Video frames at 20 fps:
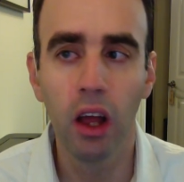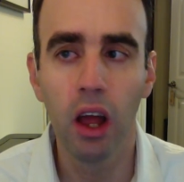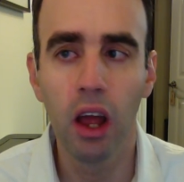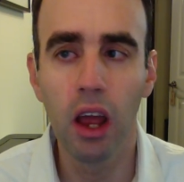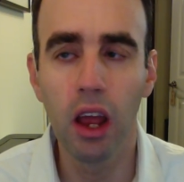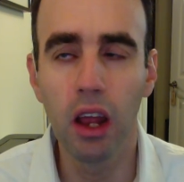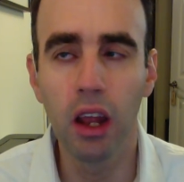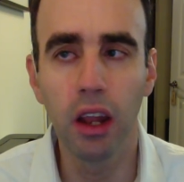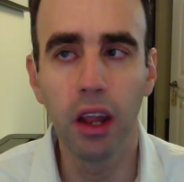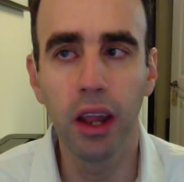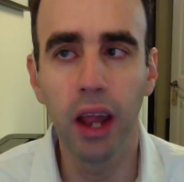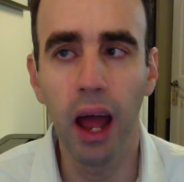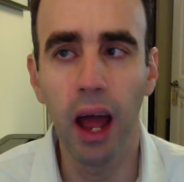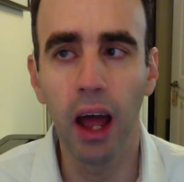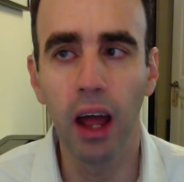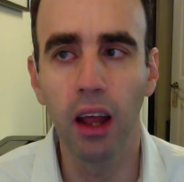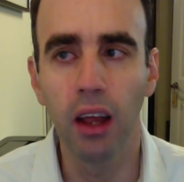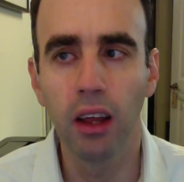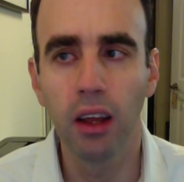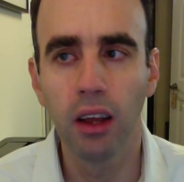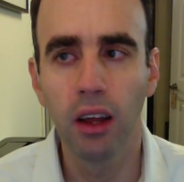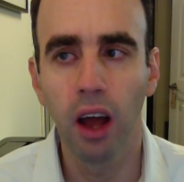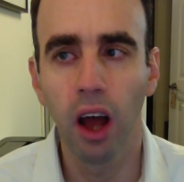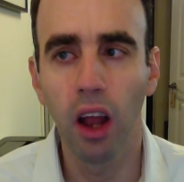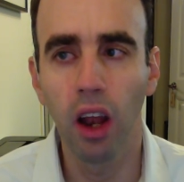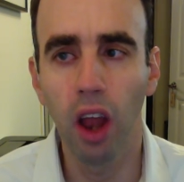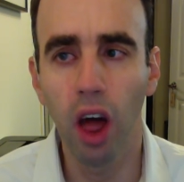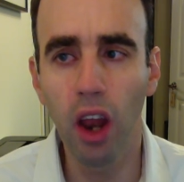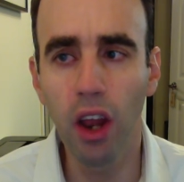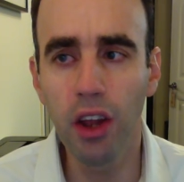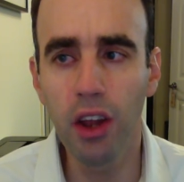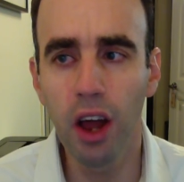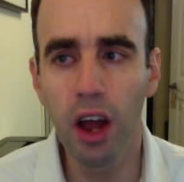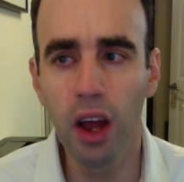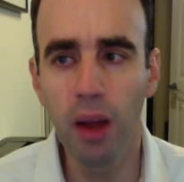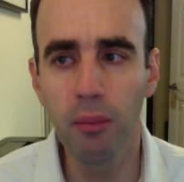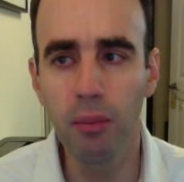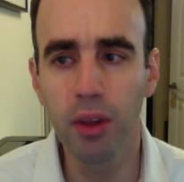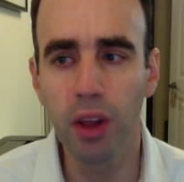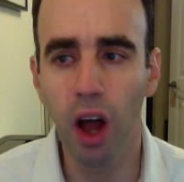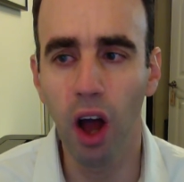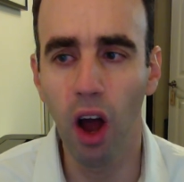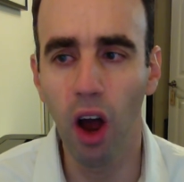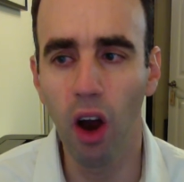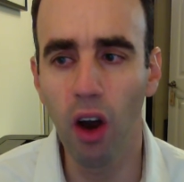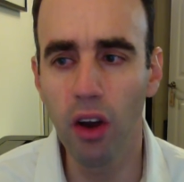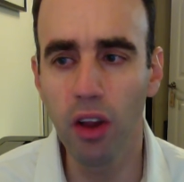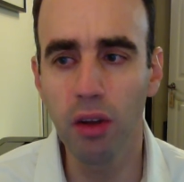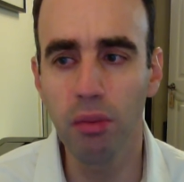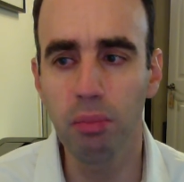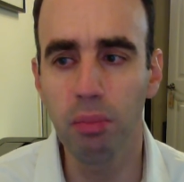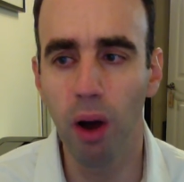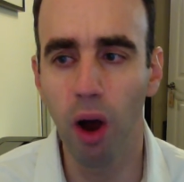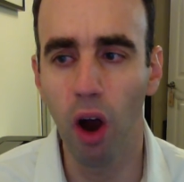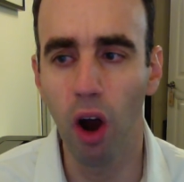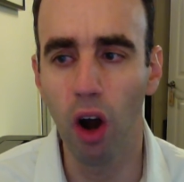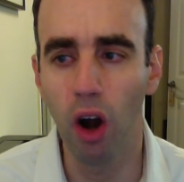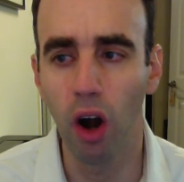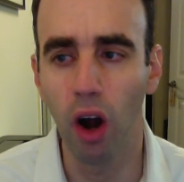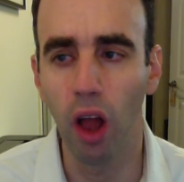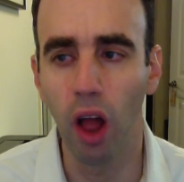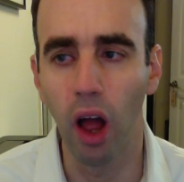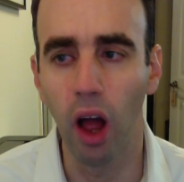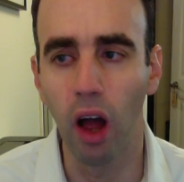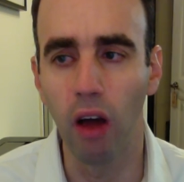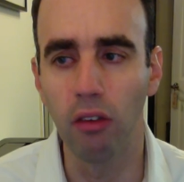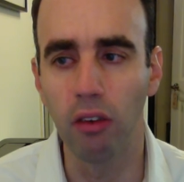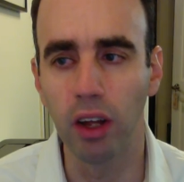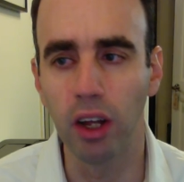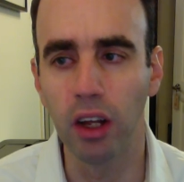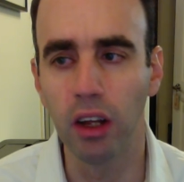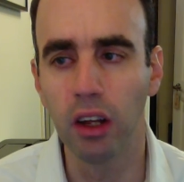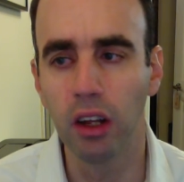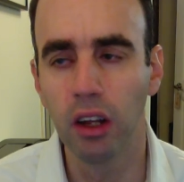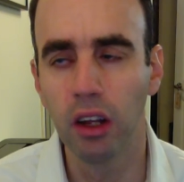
is that a lot of times the hardest part of it